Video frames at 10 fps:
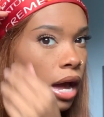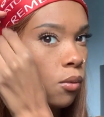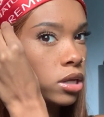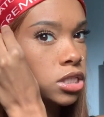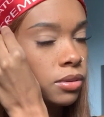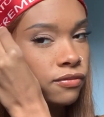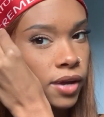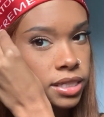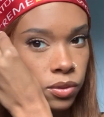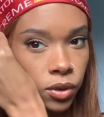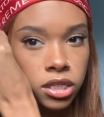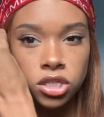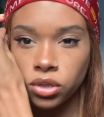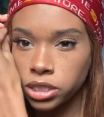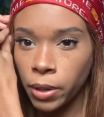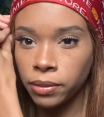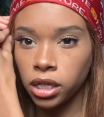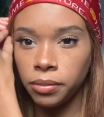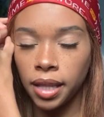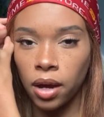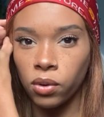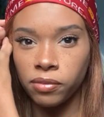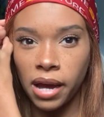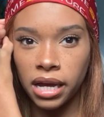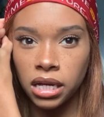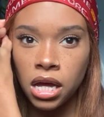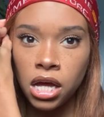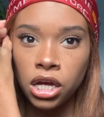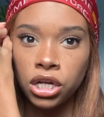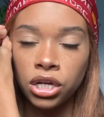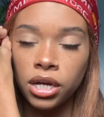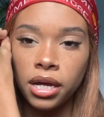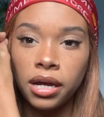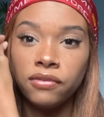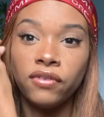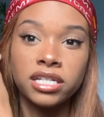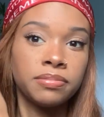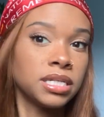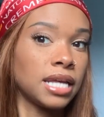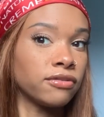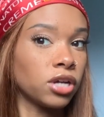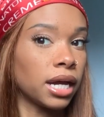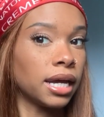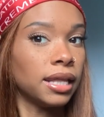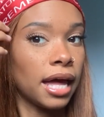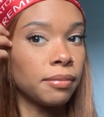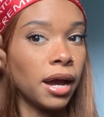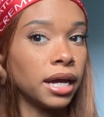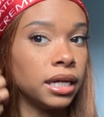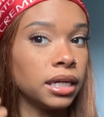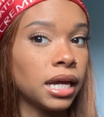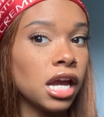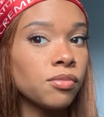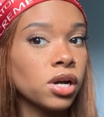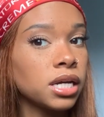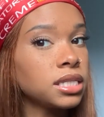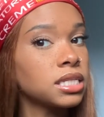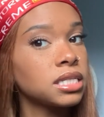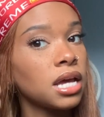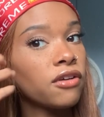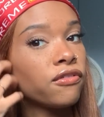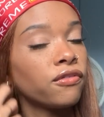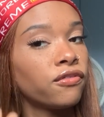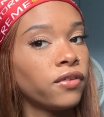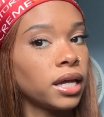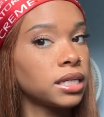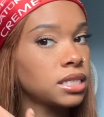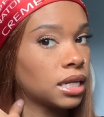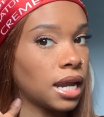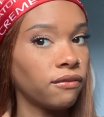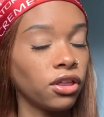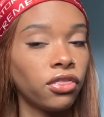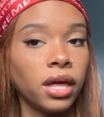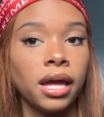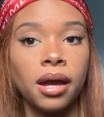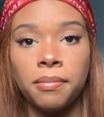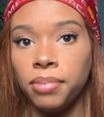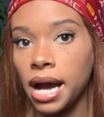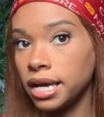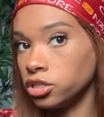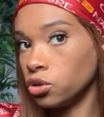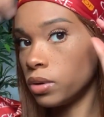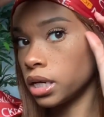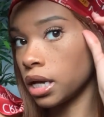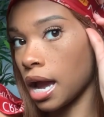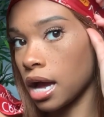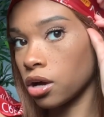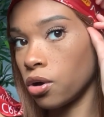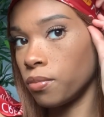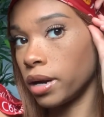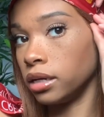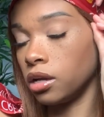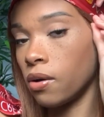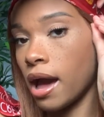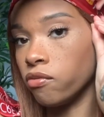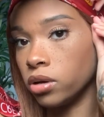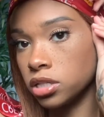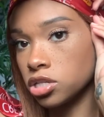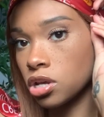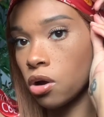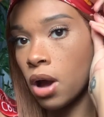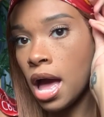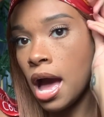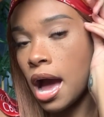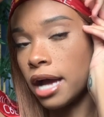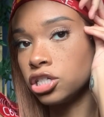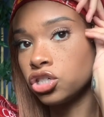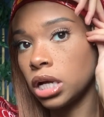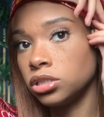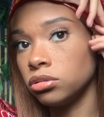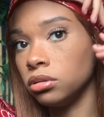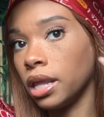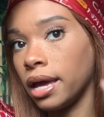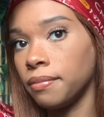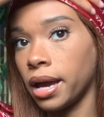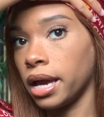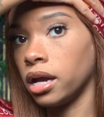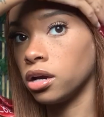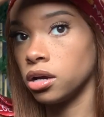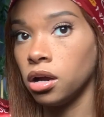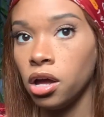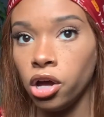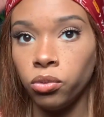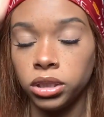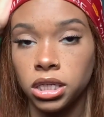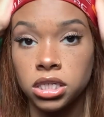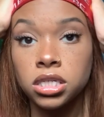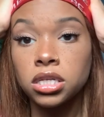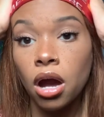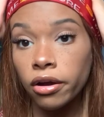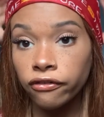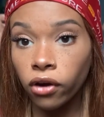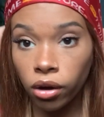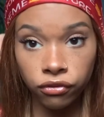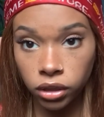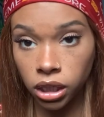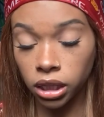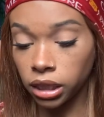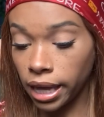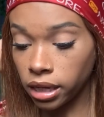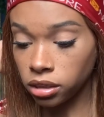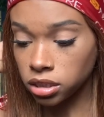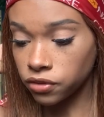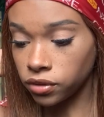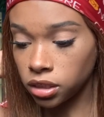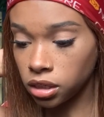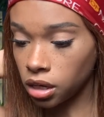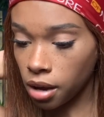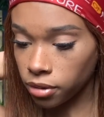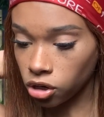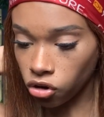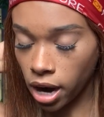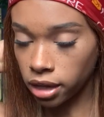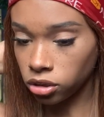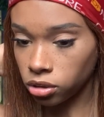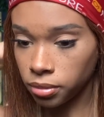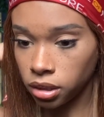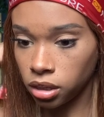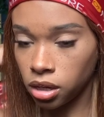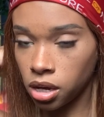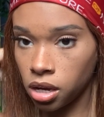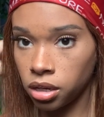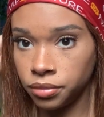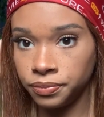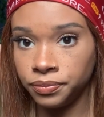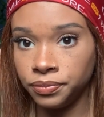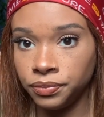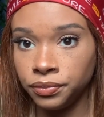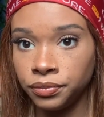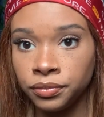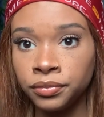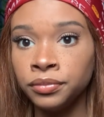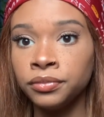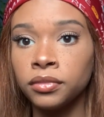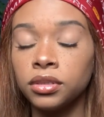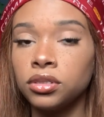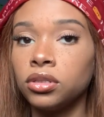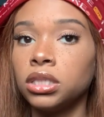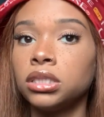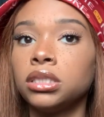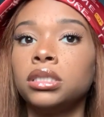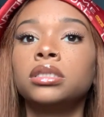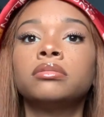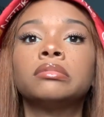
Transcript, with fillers: I want to invest in one. So that's probably gonna be like one of my investments after I get like my camera and stuff fixed and everything. But I do want to get a hot comb, but I don't have one, so I just tried to lay my hair with this scarf. Hopefully it laid, because if it didn't, I'm gonna cry a little bit. Um so let's see,